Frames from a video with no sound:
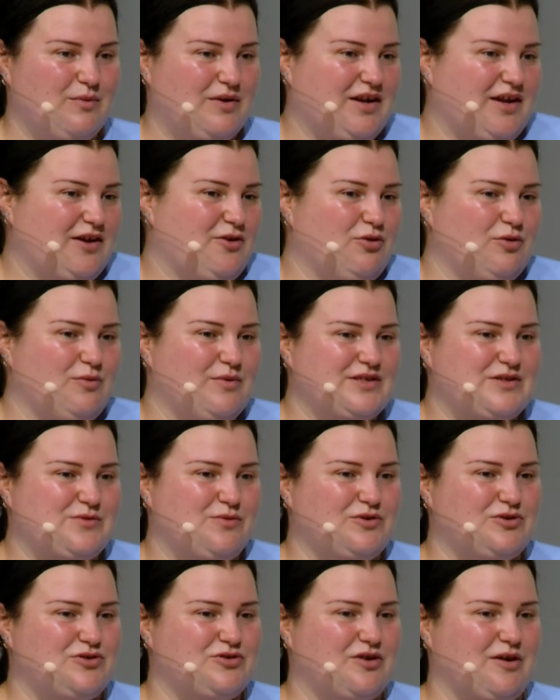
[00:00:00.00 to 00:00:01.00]
when I
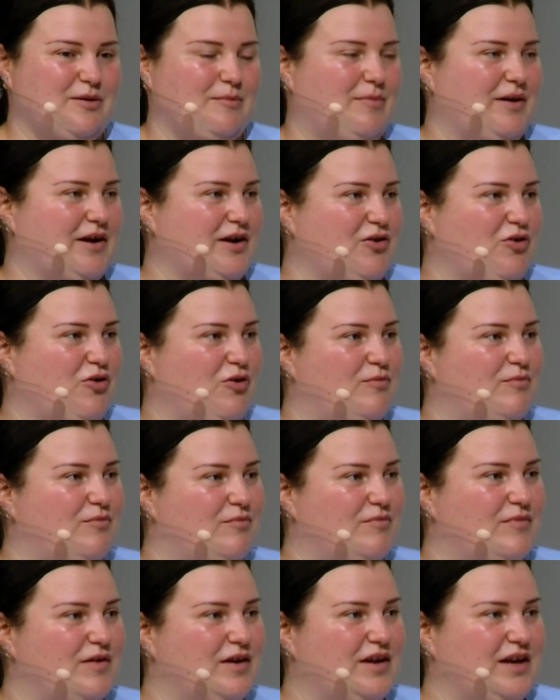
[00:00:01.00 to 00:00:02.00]
always want to come back
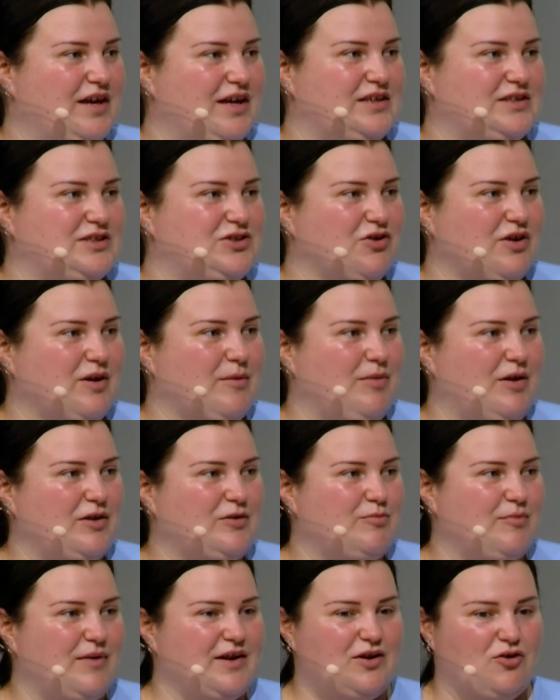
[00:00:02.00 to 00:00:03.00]
home and talk
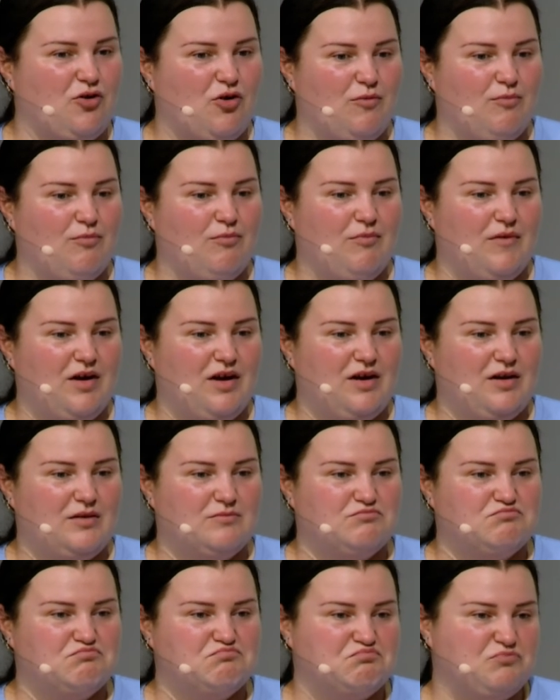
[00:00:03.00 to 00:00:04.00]
about my home
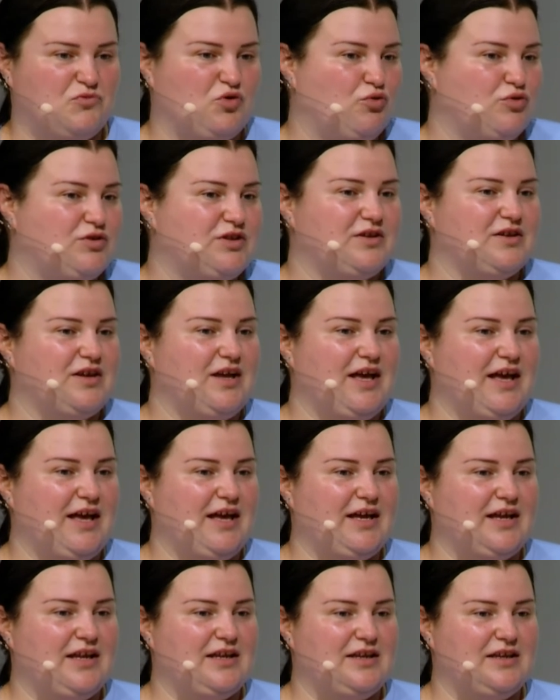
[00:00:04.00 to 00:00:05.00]
good.
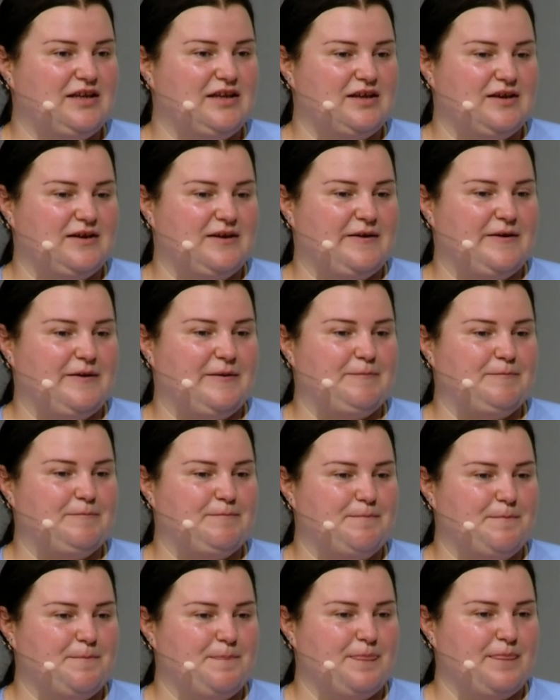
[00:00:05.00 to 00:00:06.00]
And
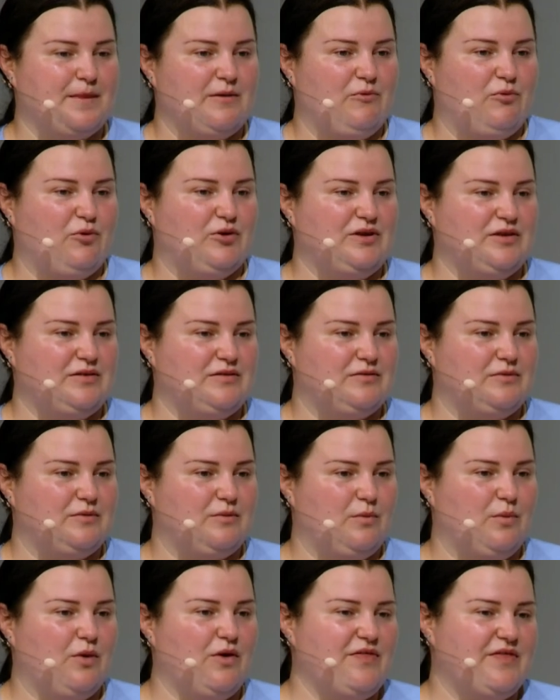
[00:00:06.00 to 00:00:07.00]
um, one...
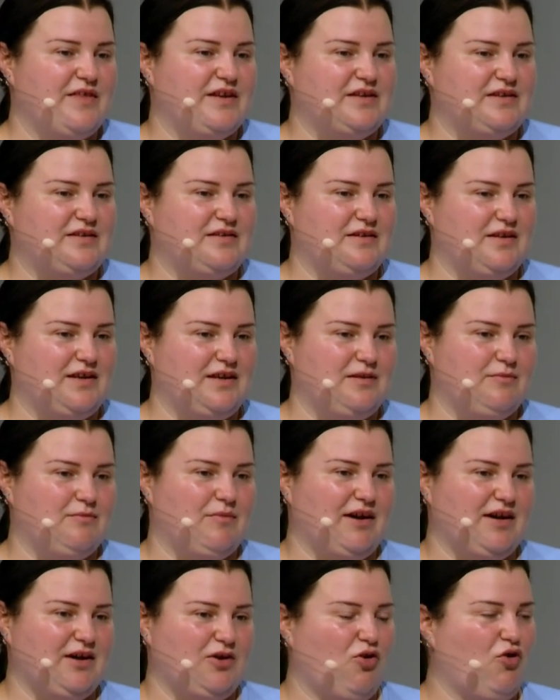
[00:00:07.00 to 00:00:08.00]
One that in
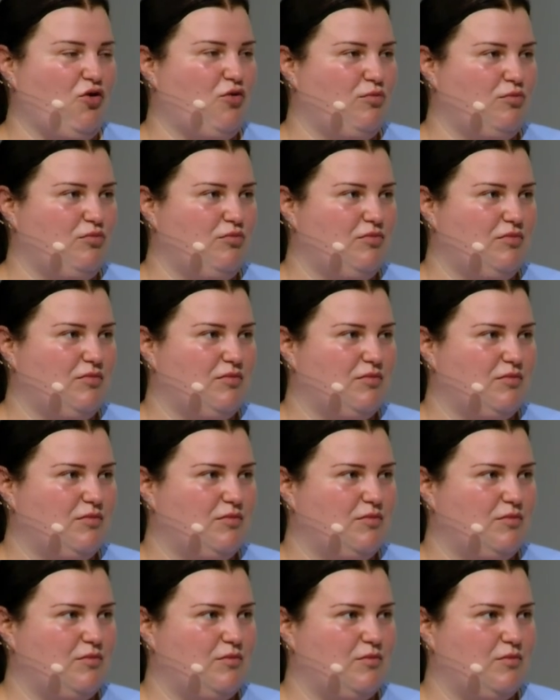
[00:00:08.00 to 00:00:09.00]
my home
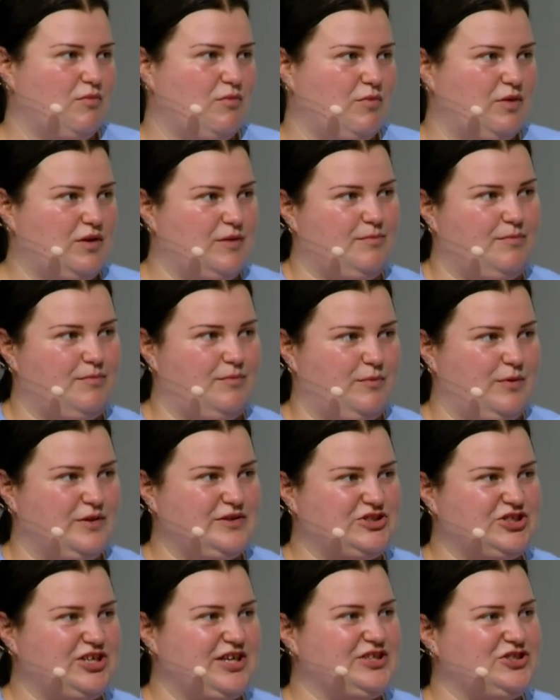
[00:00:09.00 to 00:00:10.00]
will
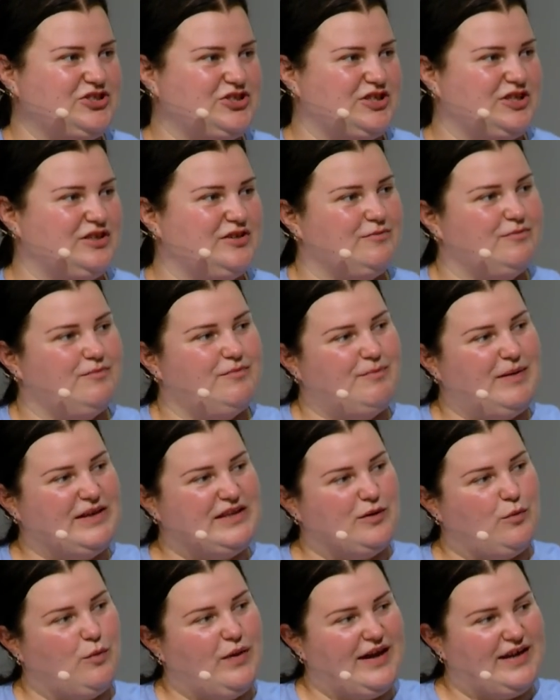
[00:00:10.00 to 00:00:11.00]
will change in
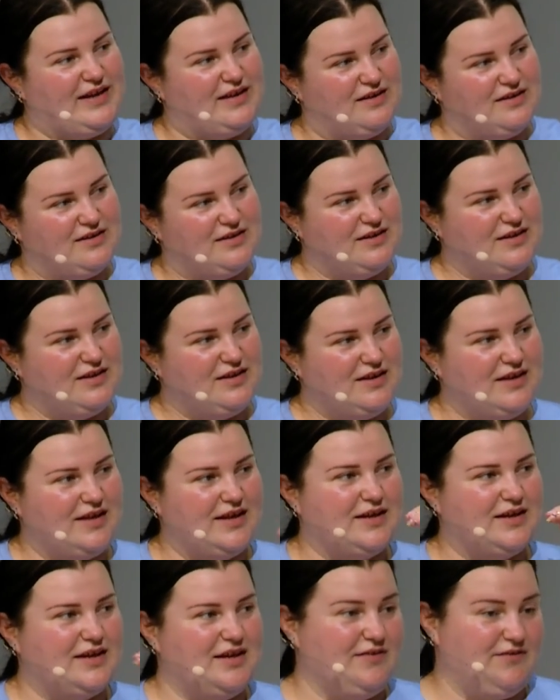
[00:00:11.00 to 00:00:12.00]
better way.
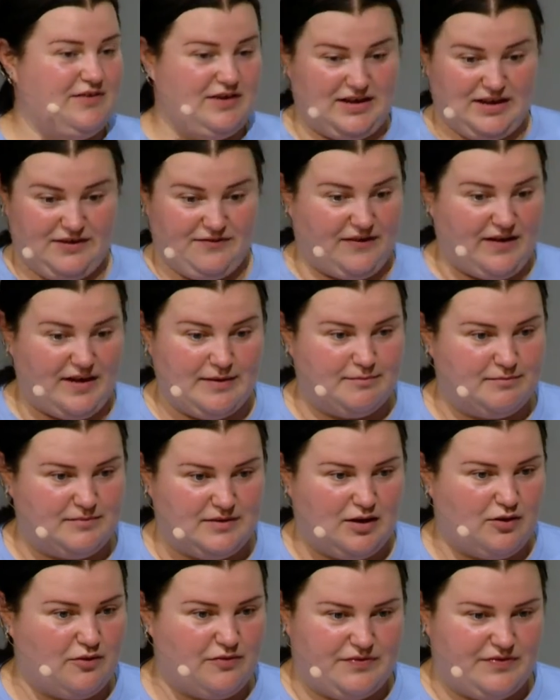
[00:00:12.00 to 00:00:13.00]
Like even if
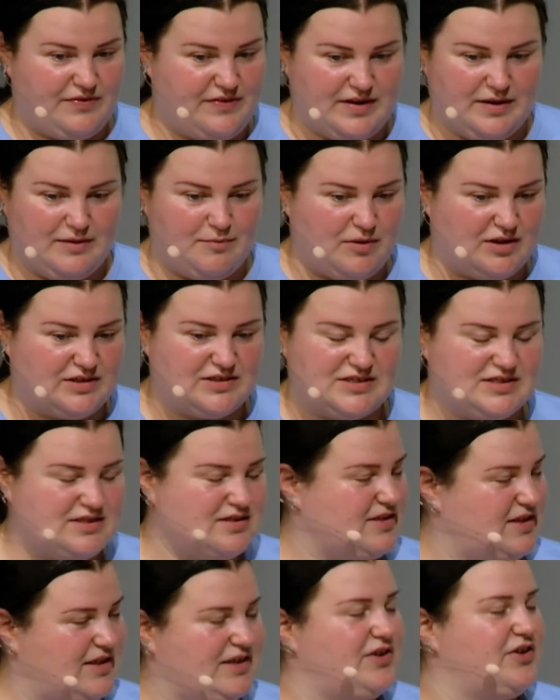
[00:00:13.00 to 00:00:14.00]
I'm now three
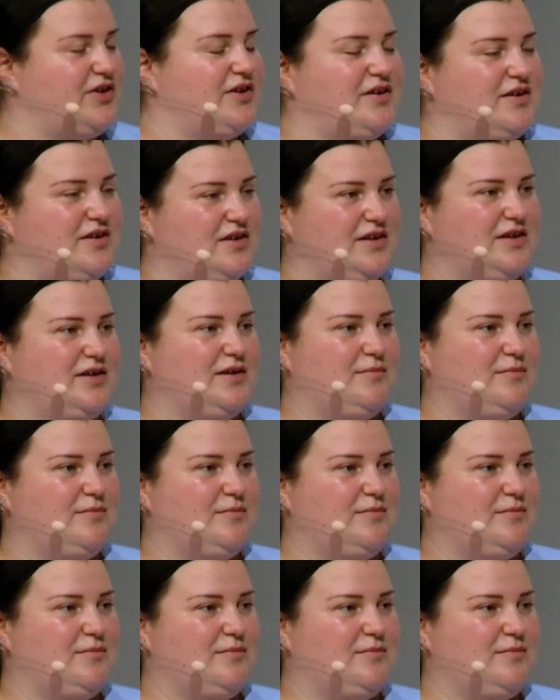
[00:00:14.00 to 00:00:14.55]
months here,